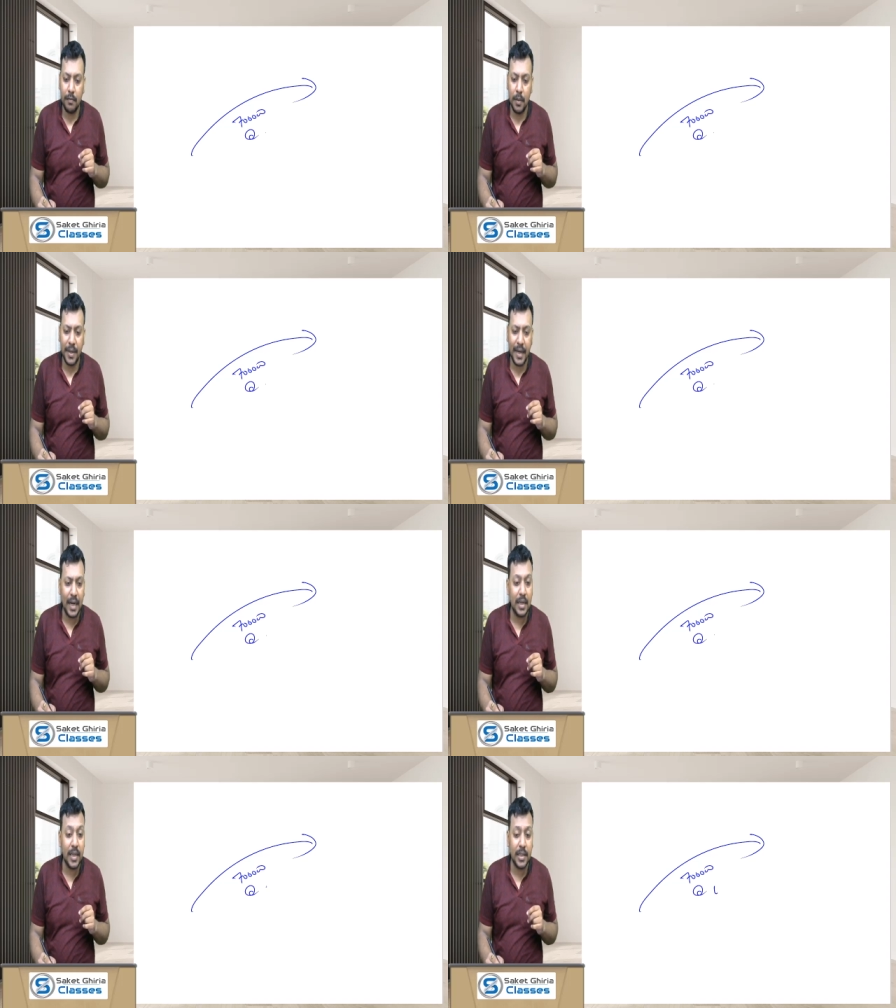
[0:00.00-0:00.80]
be
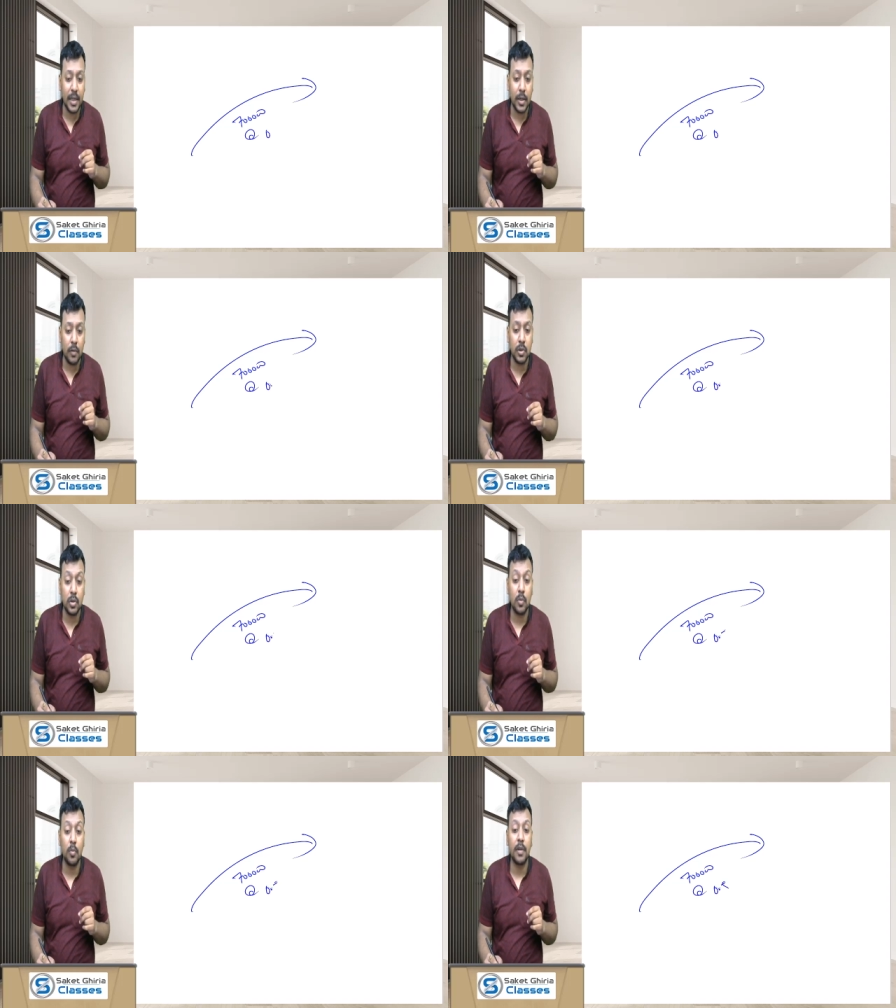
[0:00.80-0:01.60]
taken at the rate of
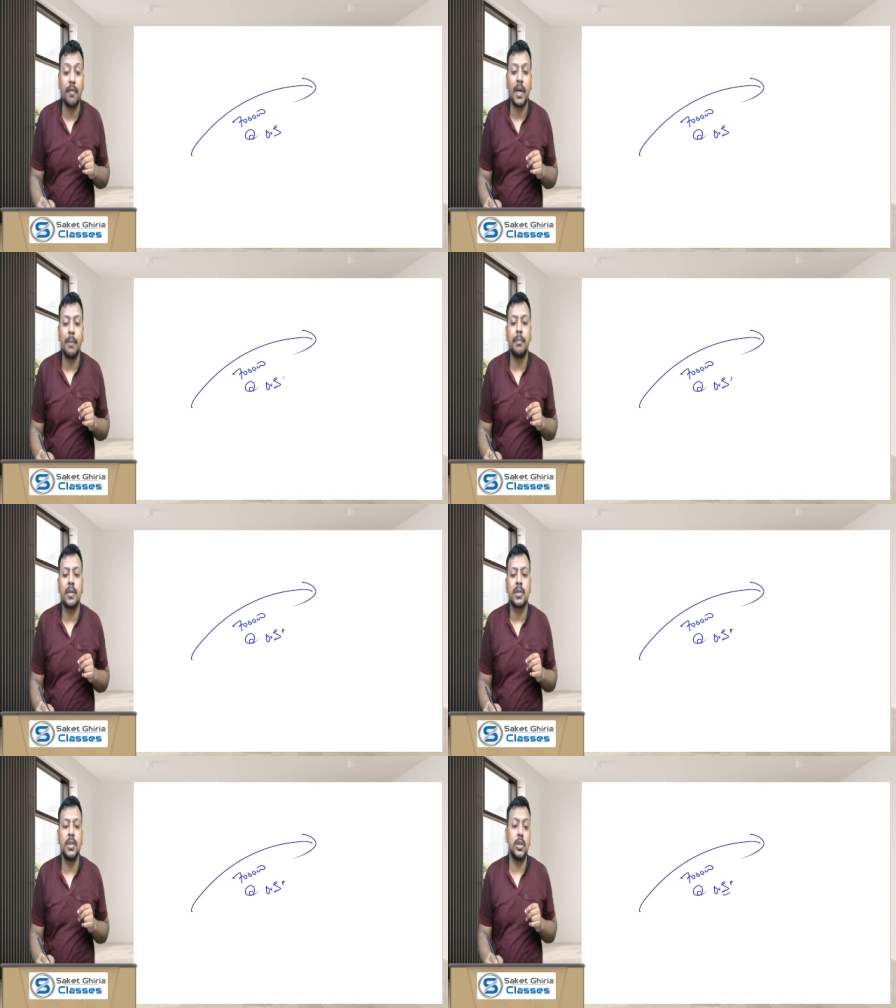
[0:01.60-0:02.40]

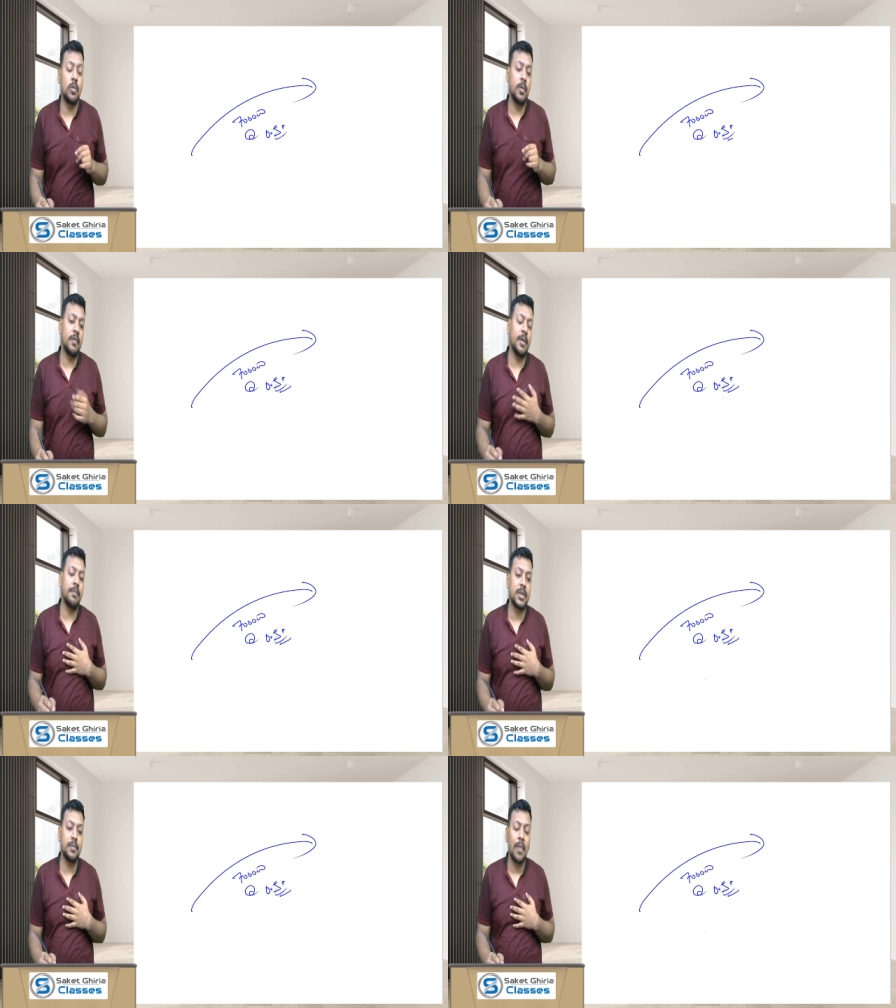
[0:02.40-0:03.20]

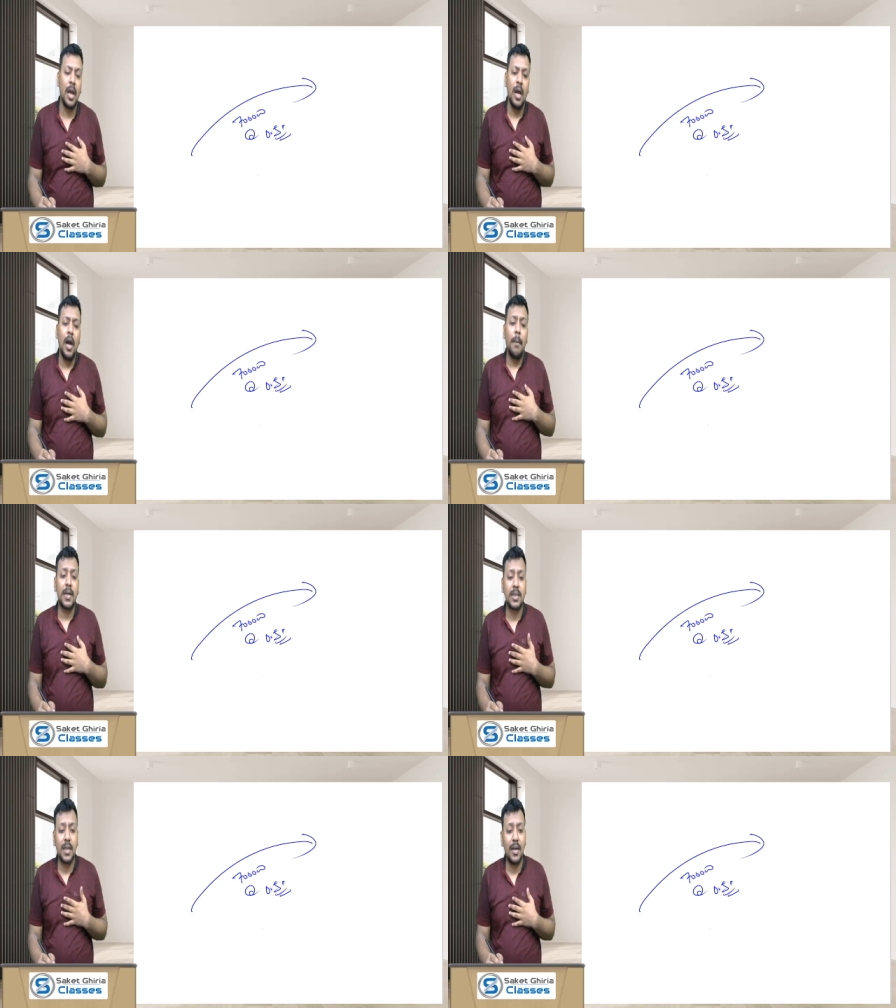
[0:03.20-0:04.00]
0.5%.
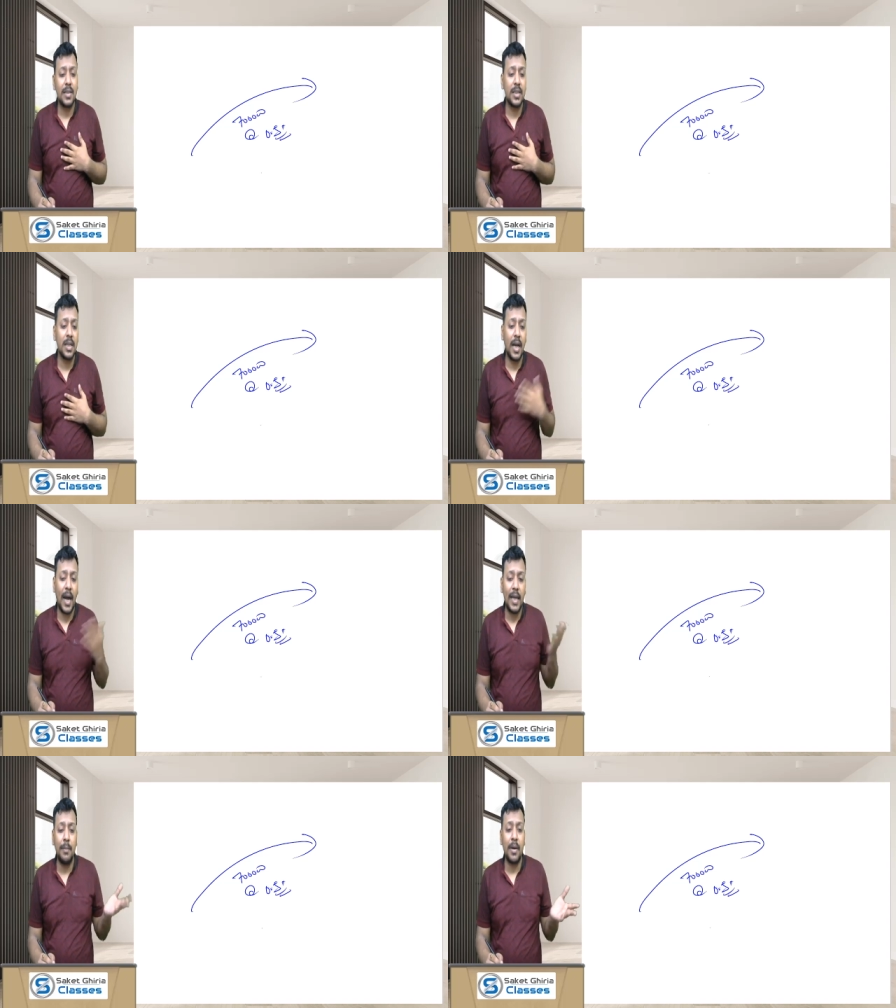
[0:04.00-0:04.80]
But sir, let's say
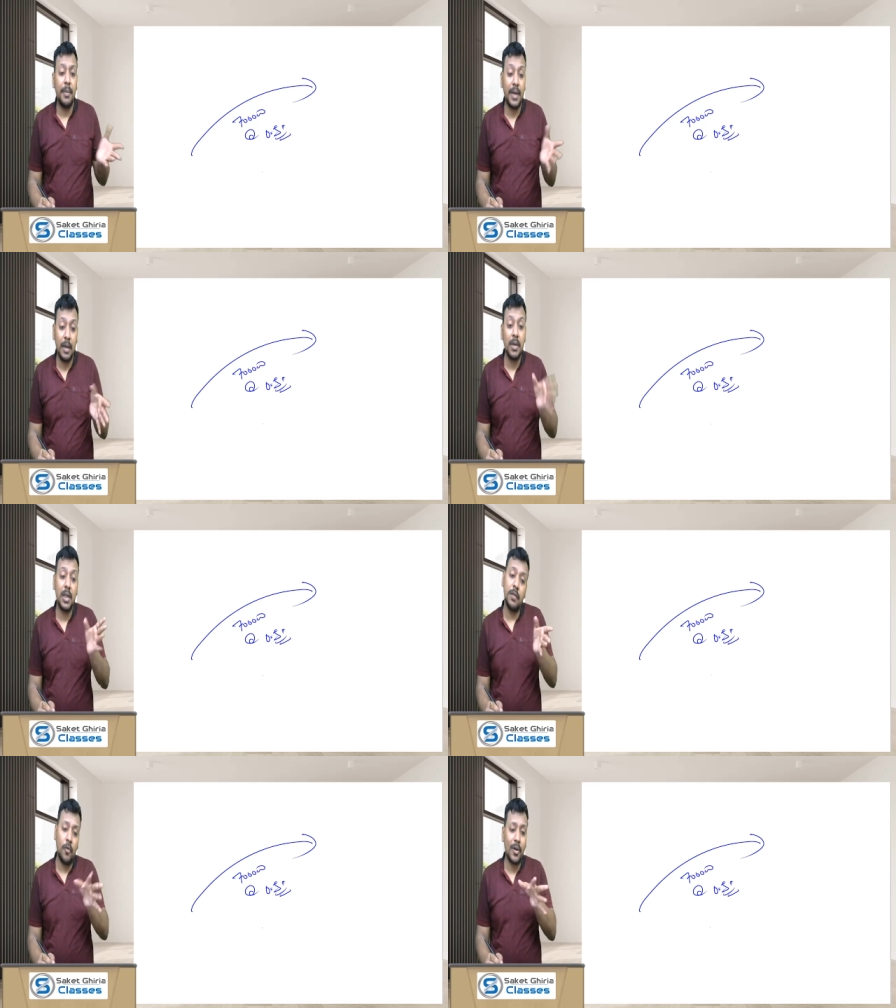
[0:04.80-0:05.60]
I am remitting
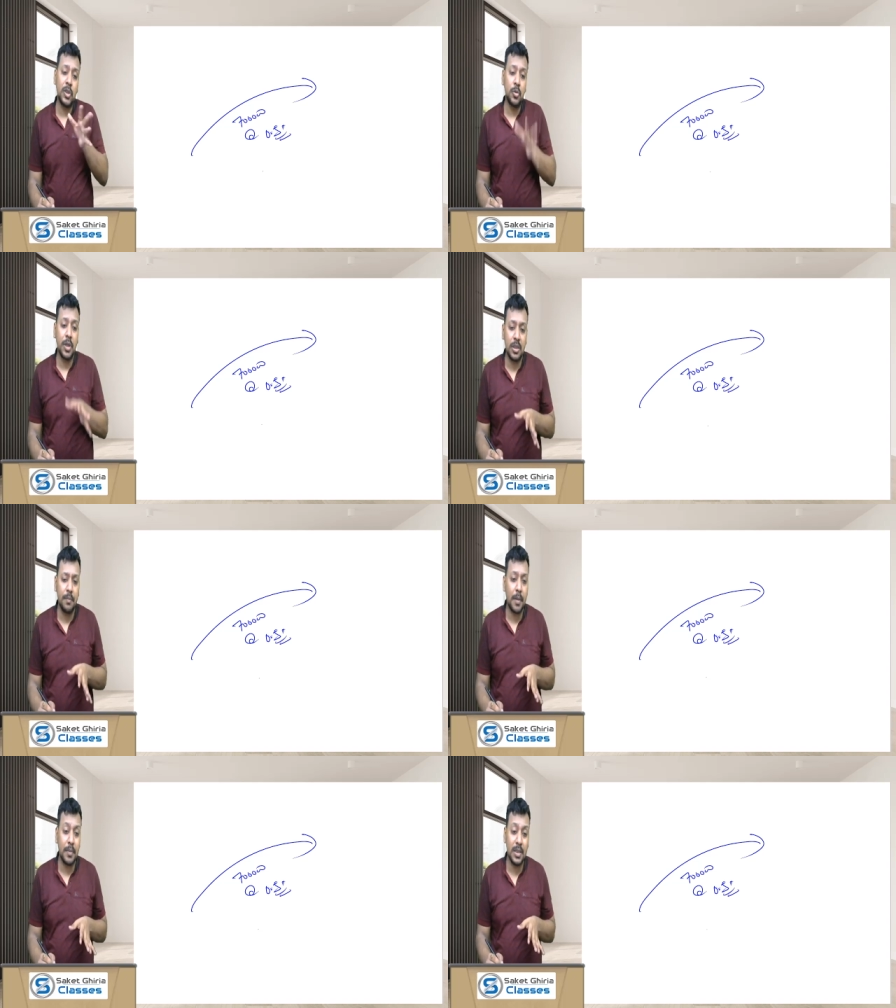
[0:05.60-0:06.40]
money for education
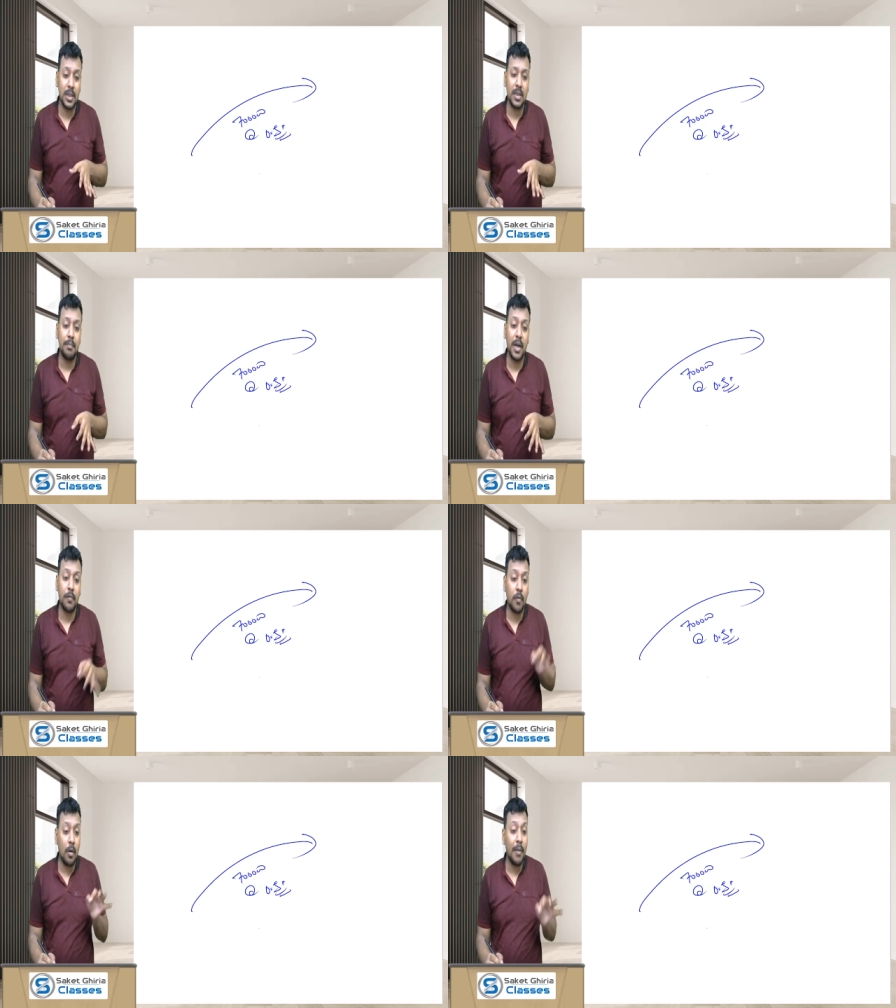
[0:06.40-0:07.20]
purposes, but
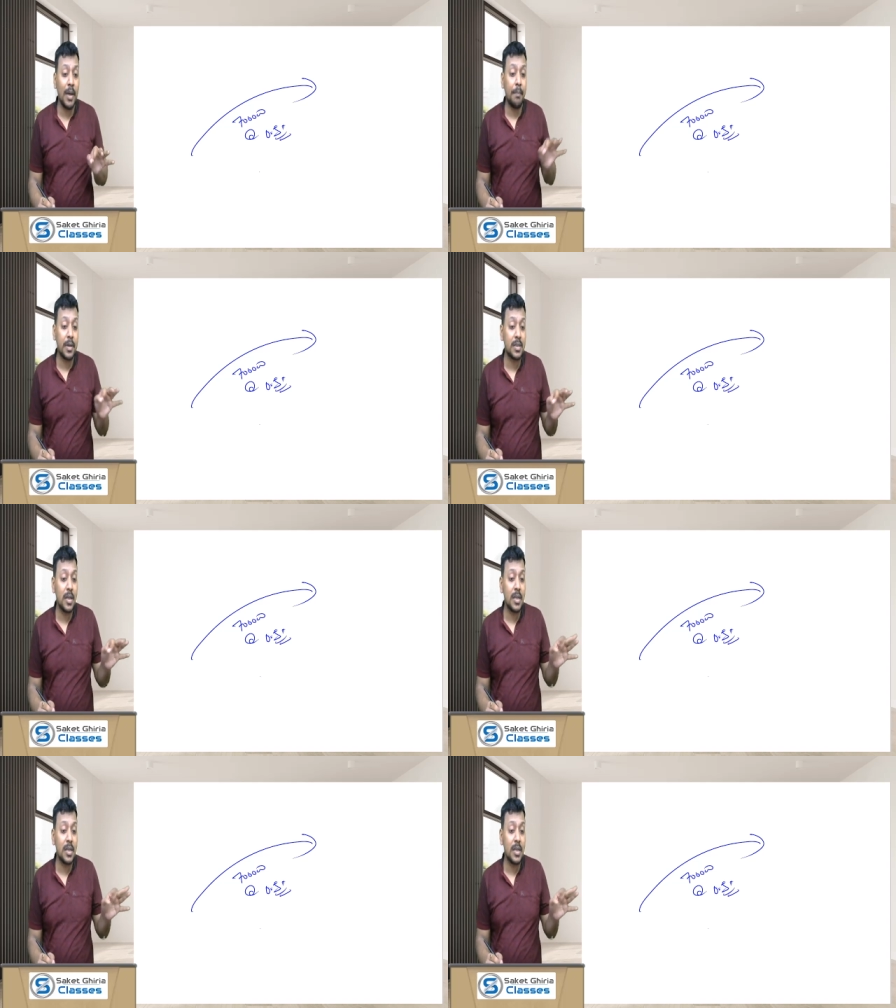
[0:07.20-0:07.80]
from my personal